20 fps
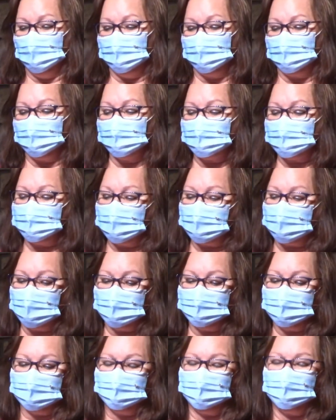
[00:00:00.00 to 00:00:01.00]
There's
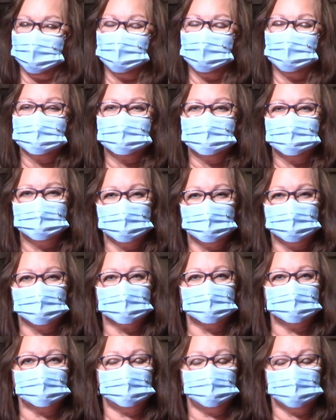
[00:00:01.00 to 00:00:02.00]
become a vast
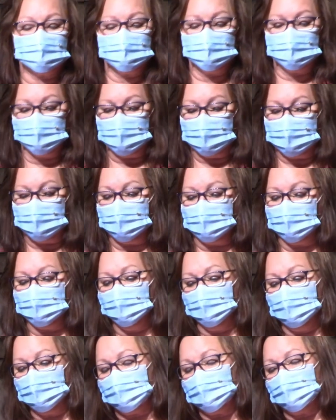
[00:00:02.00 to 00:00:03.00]
difference
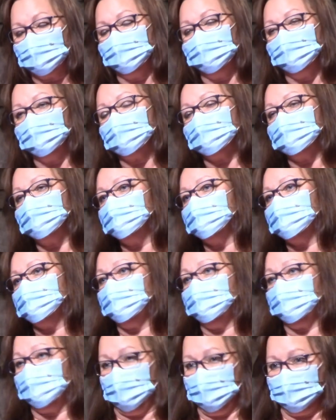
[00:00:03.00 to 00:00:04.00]
between what our world
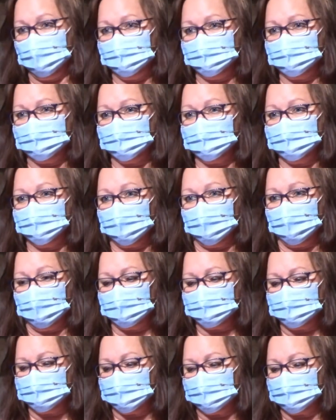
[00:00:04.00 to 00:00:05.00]
defines as
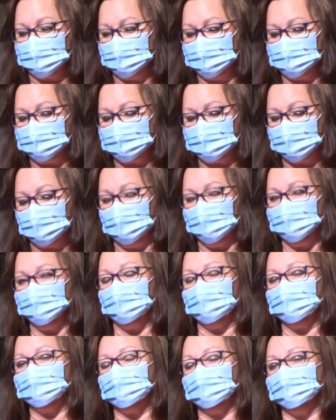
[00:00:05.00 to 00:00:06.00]
prosperous and
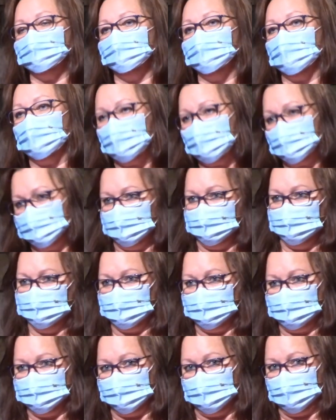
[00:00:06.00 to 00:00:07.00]
what the Bible
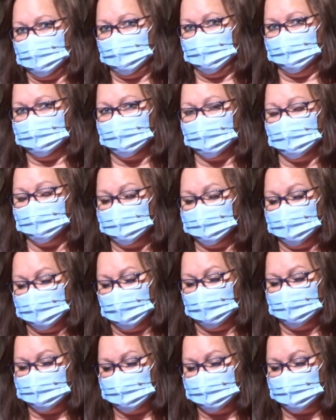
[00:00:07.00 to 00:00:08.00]
describes as
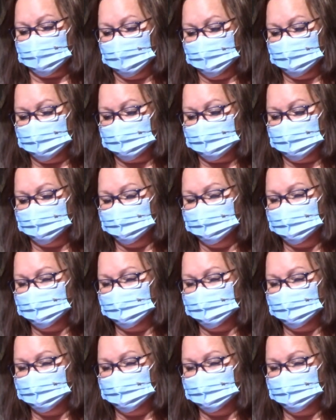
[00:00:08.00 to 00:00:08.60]
prosperous.